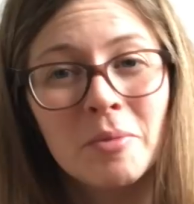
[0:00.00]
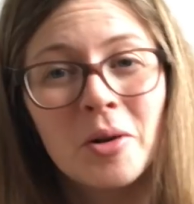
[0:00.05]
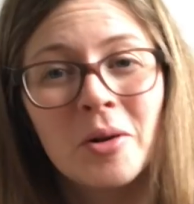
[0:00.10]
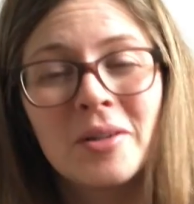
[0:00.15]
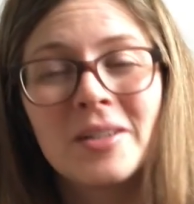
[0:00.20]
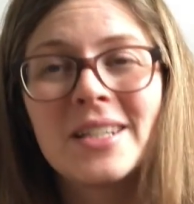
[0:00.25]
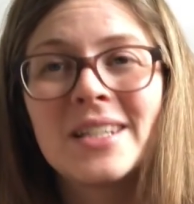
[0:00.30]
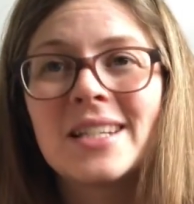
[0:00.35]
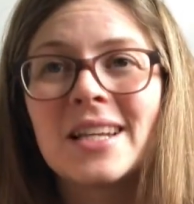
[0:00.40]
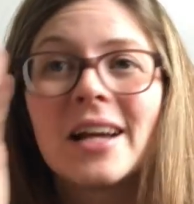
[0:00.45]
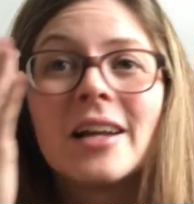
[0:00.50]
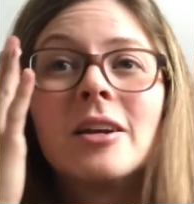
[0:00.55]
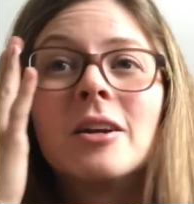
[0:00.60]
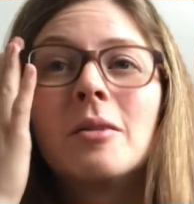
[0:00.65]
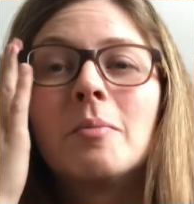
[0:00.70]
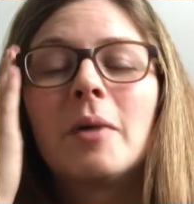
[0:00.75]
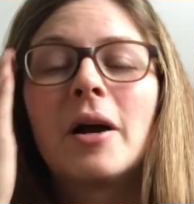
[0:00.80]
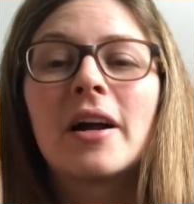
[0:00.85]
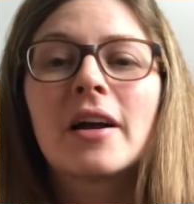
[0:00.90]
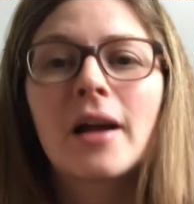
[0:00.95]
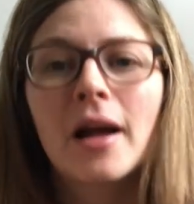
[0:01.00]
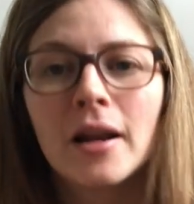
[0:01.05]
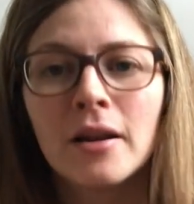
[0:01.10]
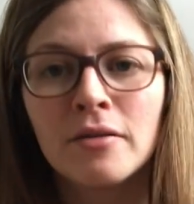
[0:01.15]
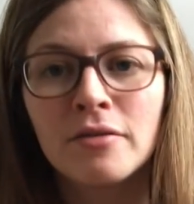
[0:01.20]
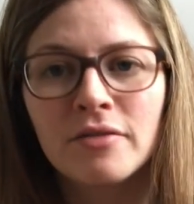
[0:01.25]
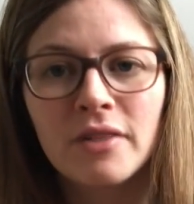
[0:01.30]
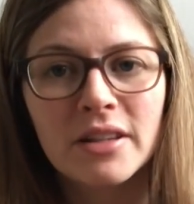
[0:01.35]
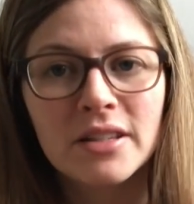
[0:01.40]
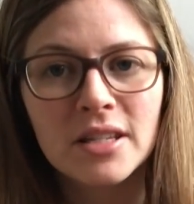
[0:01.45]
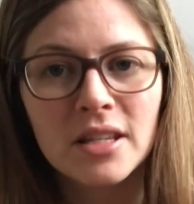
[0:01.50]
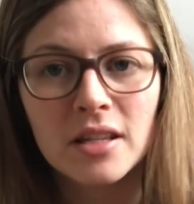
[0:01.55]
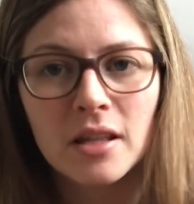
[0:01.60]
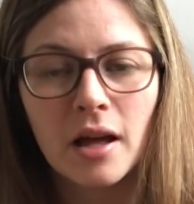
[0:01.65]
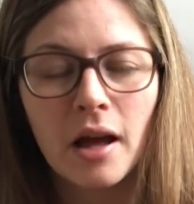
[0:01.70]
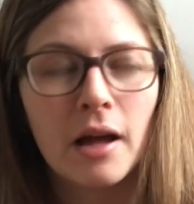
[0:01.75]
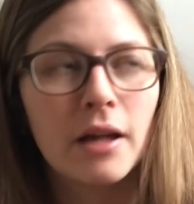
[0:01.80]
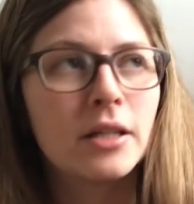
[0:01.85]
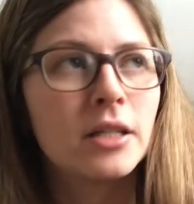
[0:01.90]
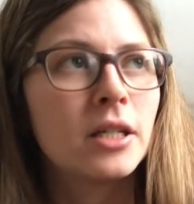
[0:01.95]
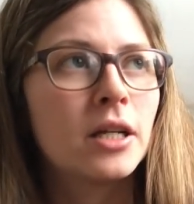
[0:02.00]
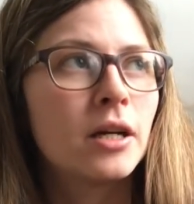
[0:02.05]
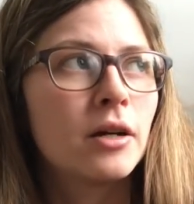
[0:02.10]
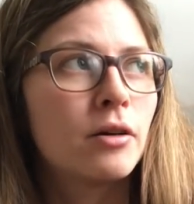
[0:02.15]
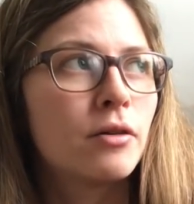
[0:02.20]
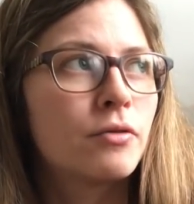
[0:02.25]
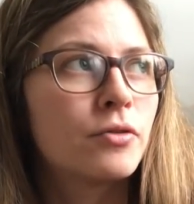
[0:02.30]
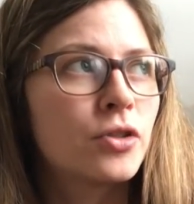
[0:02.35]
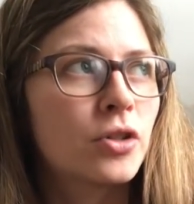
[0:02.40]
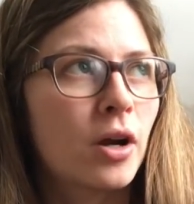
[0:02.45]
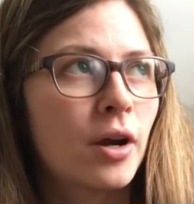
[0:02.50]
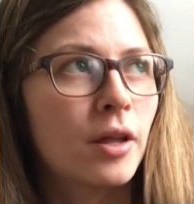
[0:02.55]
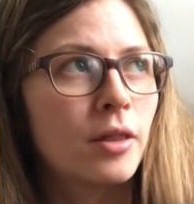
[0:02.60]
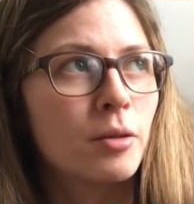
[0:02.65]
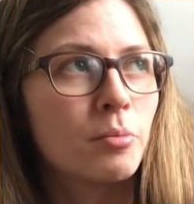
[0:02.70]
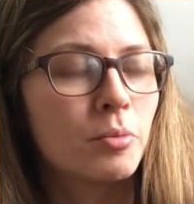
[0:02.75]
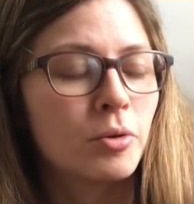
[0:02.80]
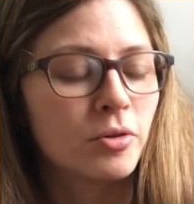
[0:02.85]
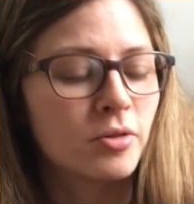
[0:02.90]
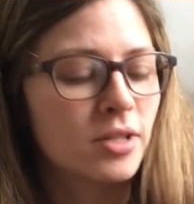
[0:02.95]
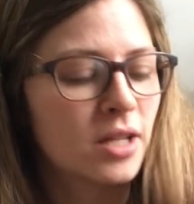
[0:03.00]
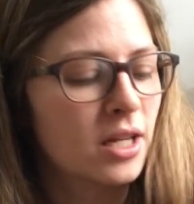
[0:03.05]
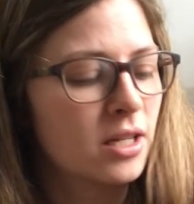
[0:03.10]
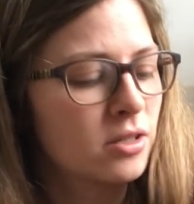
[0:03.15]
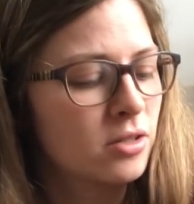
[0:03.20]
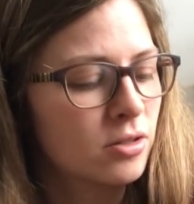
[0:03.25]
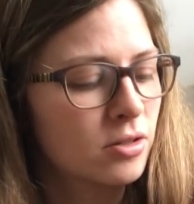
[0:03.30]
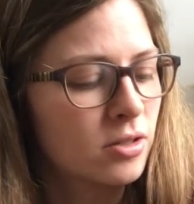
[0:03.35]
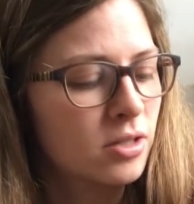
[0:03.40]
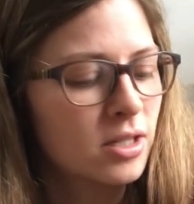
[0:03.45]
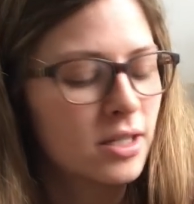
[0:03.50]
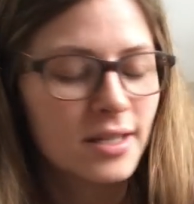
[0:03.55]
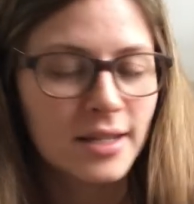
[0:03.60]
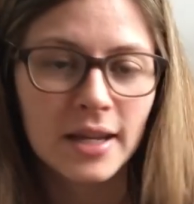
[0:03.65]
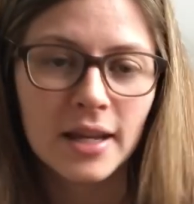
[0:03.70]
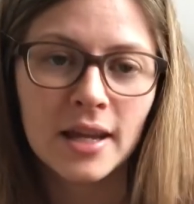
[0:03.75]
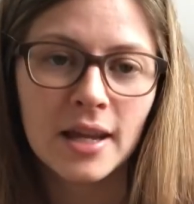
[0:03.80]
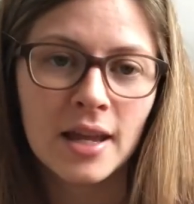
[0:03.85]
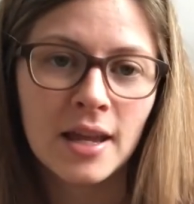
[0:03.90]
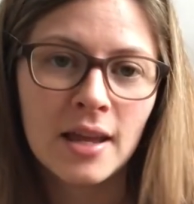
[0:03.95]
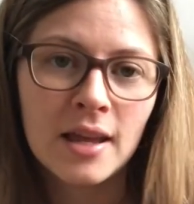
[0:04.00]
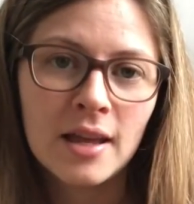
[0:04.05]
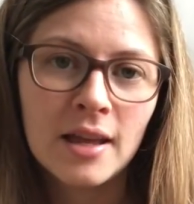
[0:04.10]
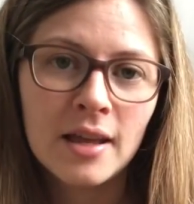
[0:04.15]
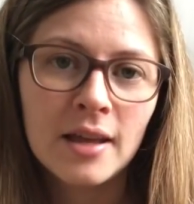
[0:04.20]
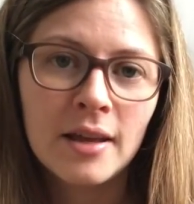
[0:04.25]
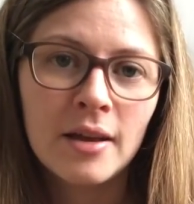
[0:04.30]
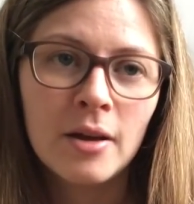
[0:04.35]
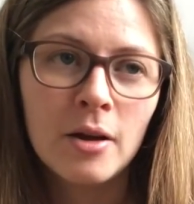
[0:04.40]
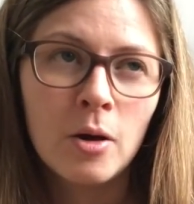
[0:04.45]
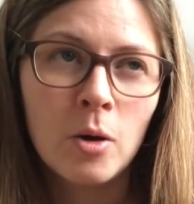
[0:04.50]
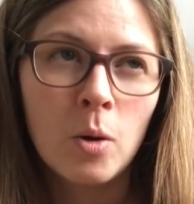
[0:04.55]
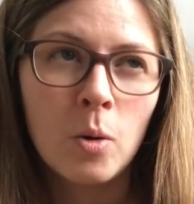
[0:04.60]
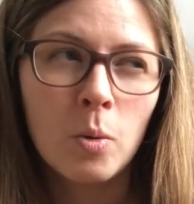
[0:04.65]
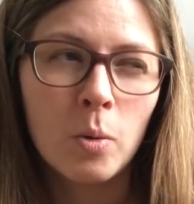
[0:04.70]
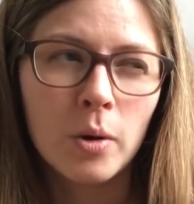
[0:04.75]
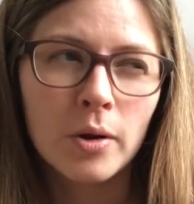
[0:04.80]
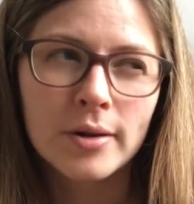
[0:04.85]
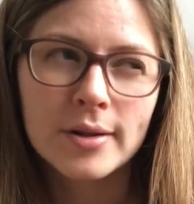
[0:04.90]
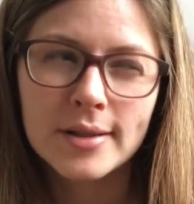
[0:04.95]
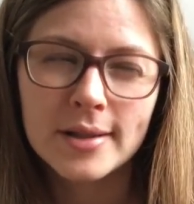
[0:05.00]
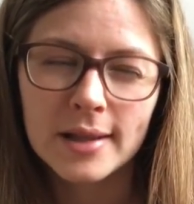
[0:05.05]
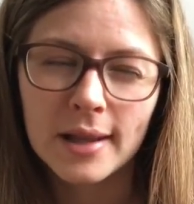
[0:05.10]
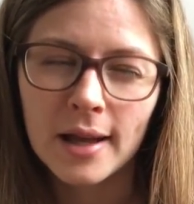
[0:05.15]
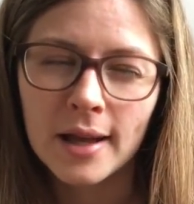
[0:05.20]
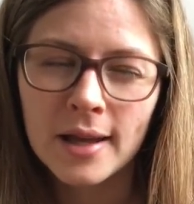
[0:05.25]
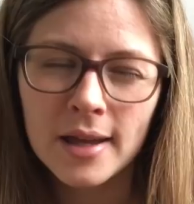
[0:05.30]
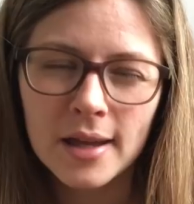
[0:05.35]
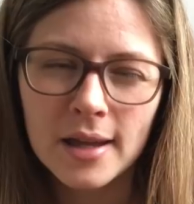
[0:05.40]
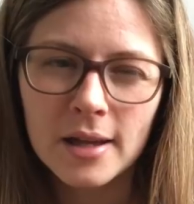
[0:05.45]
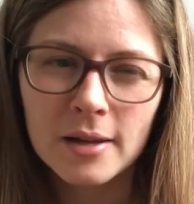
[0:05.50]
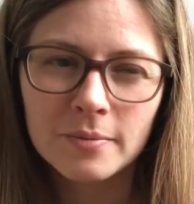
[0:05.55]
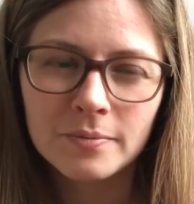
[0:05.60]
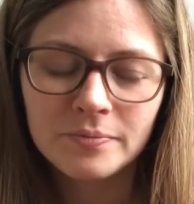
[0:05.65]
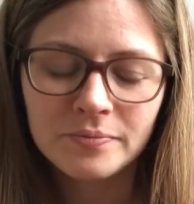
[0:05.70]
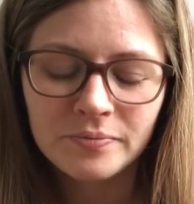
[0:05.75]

not a designer, but I kind of fancy the idea of trying the process just to see what it's like.